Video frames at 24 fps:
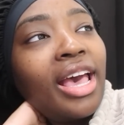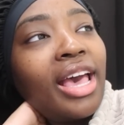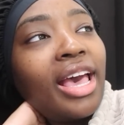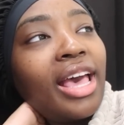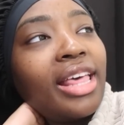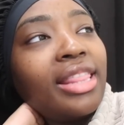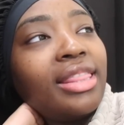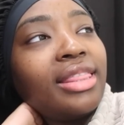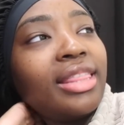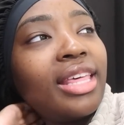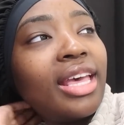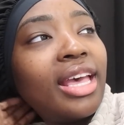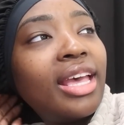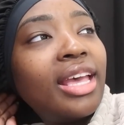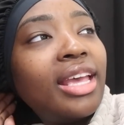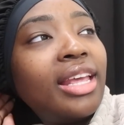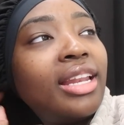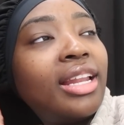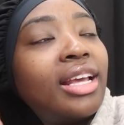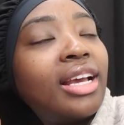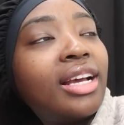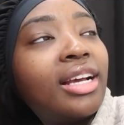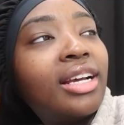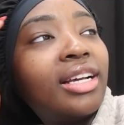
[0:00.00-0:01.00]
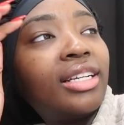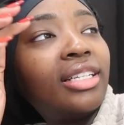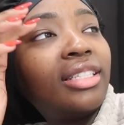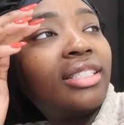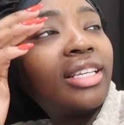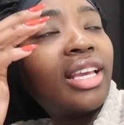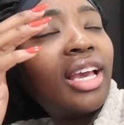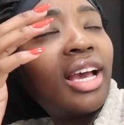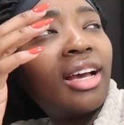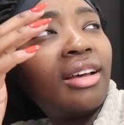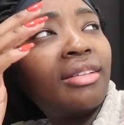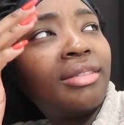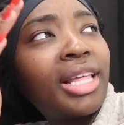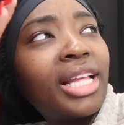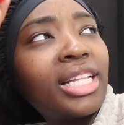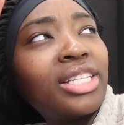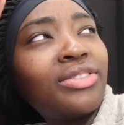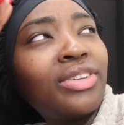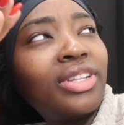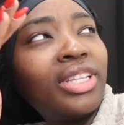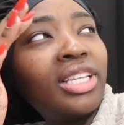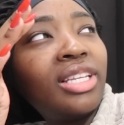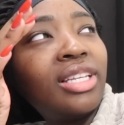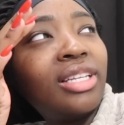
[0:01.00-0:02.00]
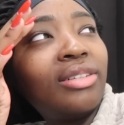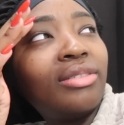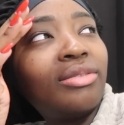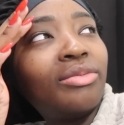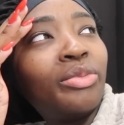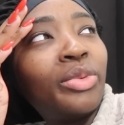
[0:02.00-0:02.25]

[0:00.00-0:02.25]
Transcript: and then yeah that's really